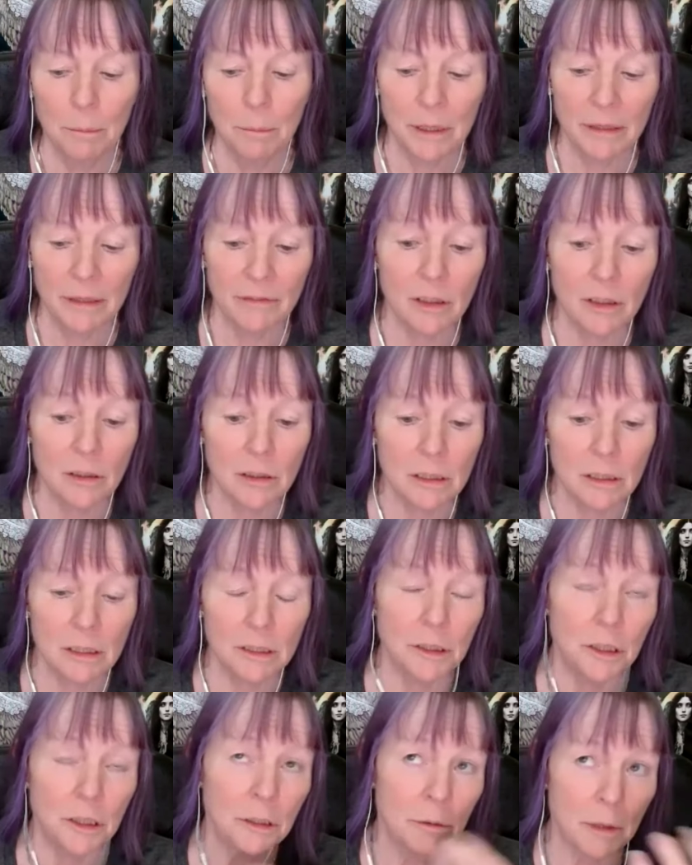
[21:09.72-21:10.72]
But of course,
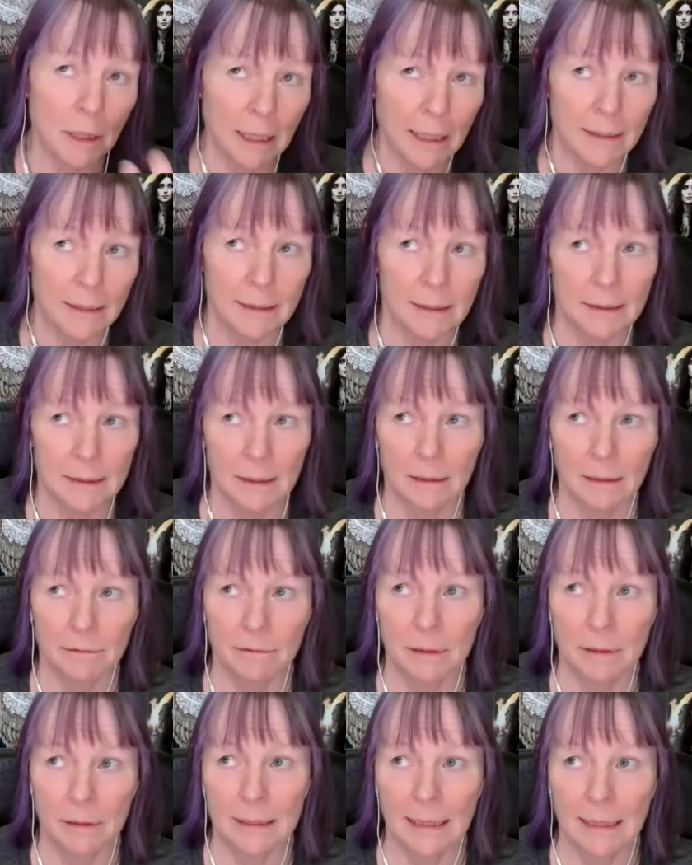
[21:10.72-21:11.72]
nuclear
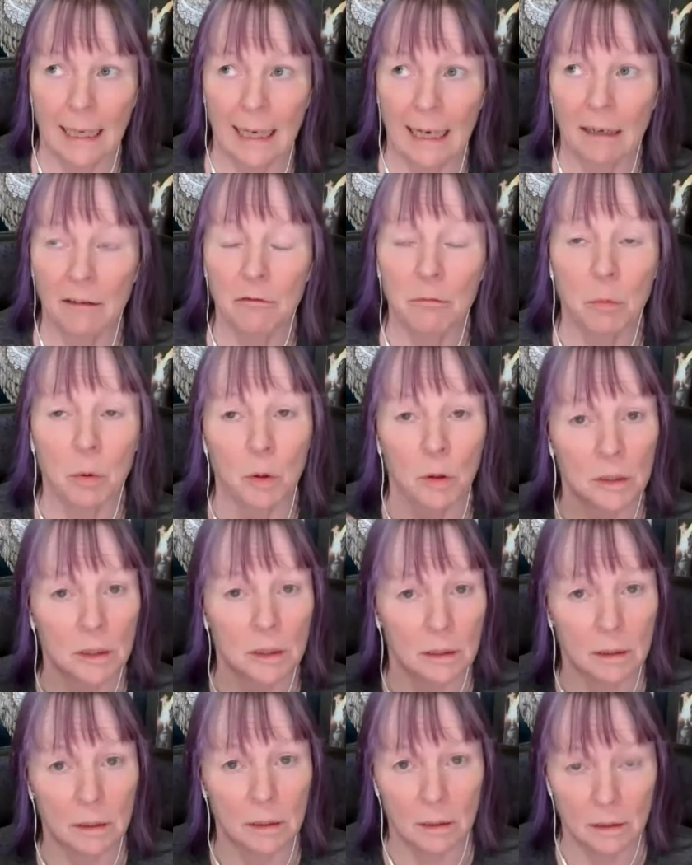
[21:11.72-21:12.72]
discoveries have brought
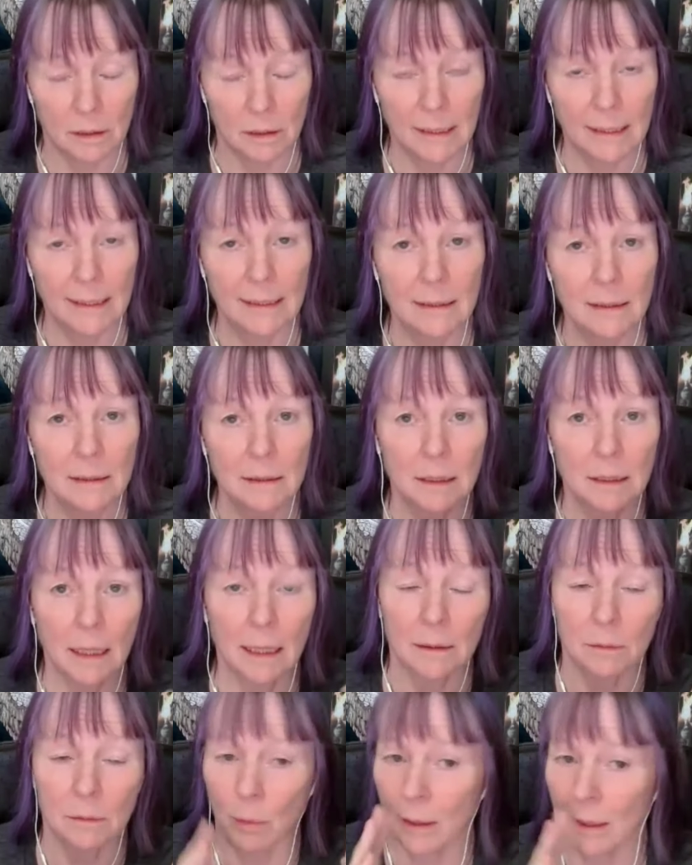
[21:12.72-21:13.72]
us good things
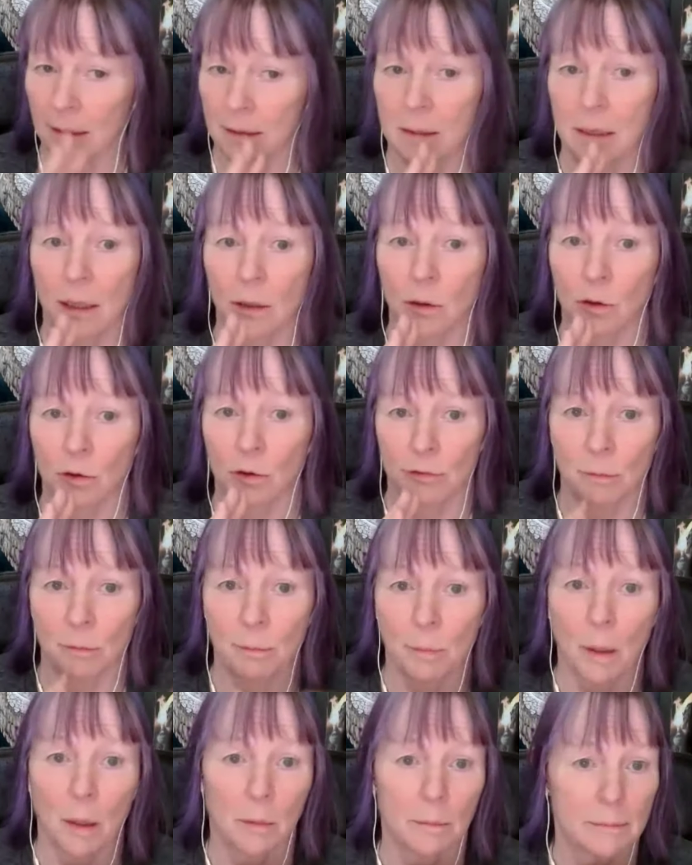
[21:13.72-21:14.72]
as well as the awful
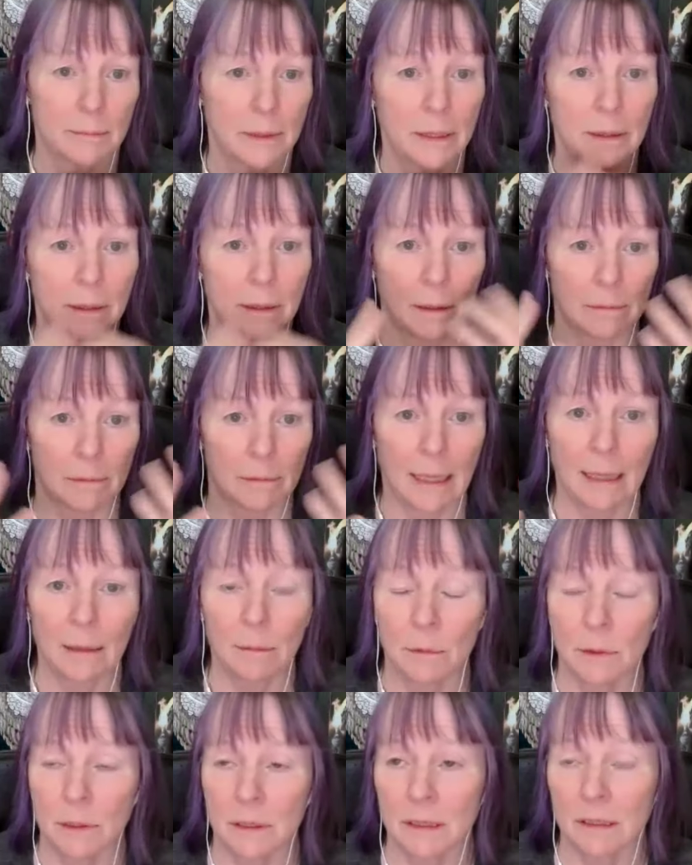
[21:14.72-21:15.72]
bomb. You know,
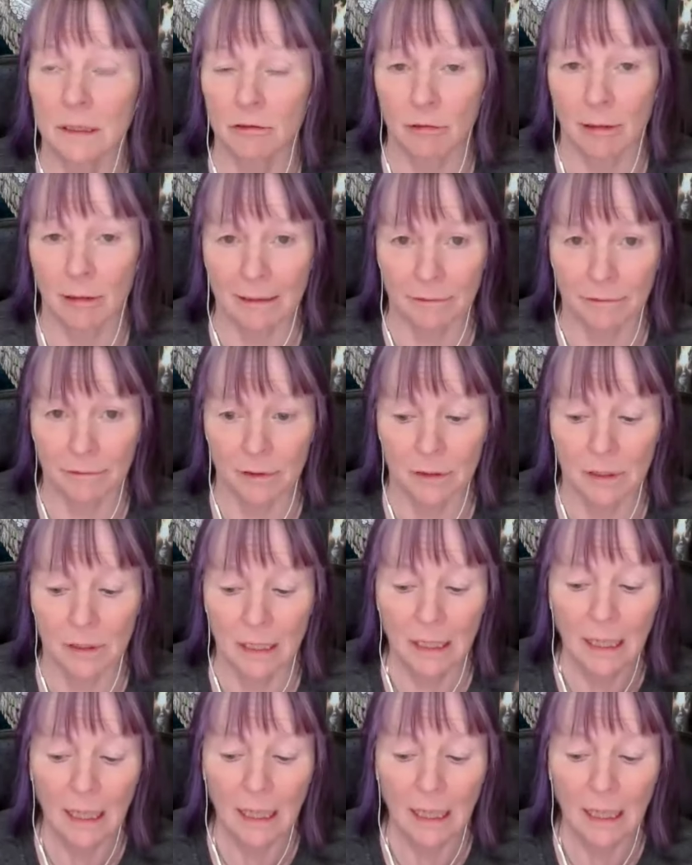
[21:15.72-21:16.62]
that was dreadful.